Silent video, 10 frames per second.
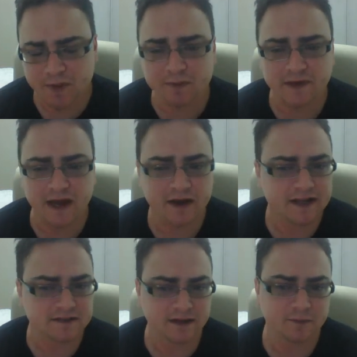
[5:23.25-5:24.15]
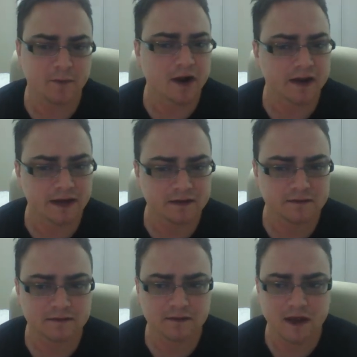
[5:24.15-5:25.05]
people nowadays, a lot of marketing
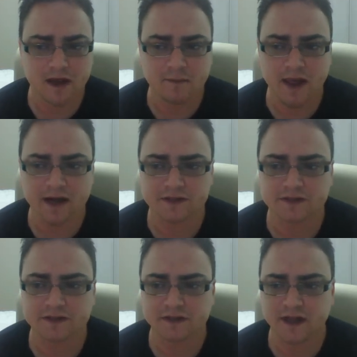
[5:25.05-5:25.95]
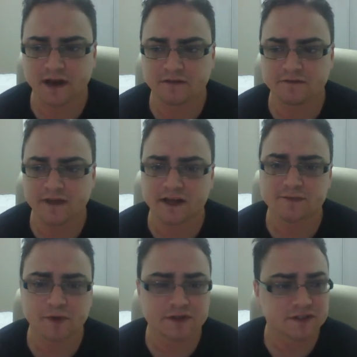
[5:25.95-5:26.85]
managers and a lot of
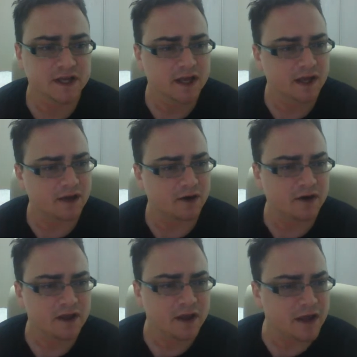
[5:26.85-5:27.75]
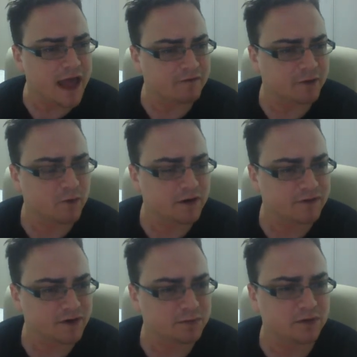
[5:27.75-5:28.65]
experts, you know, every one
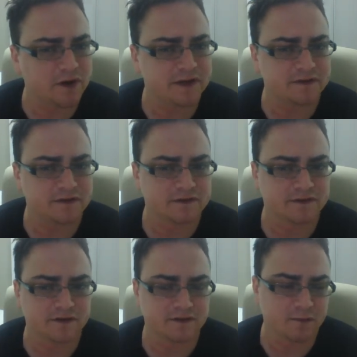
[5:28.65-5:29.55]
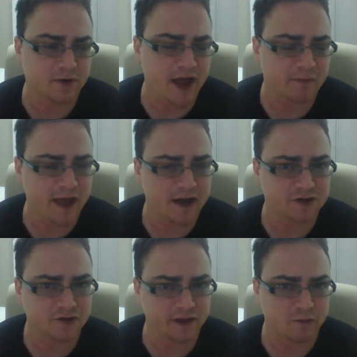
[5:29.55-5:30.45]
of your employees is a brand
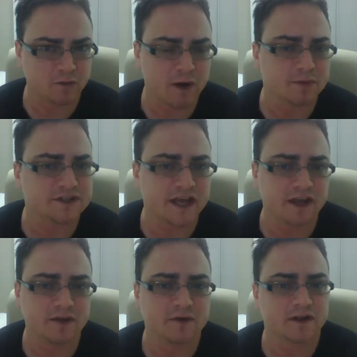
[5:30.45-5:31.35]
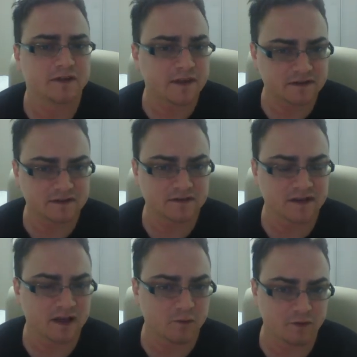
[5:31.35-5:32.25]
manager. They represent you, and I think that's
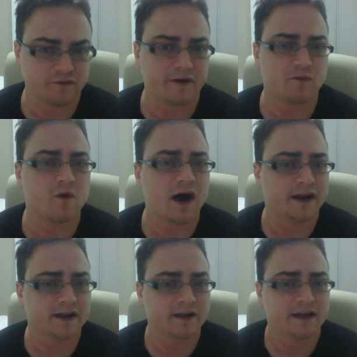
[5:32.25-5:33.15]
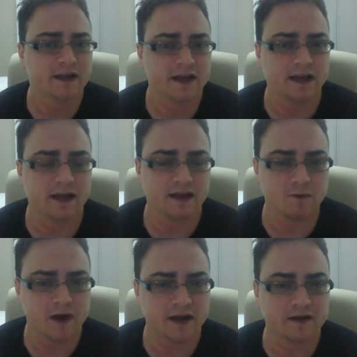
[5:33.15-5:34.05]
exactly what Fred wanted.
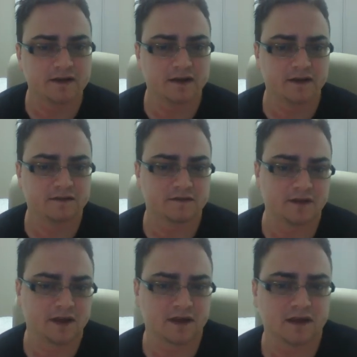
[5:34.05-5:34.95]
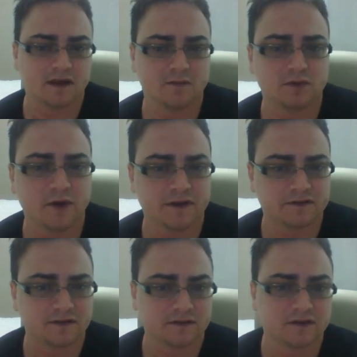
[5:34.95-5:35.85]
He wanted his
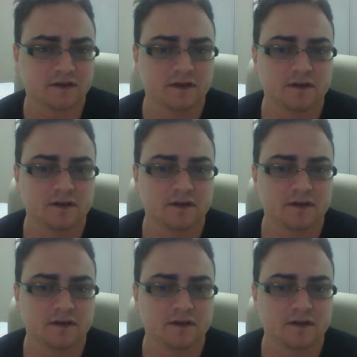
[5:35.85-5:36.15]
employees to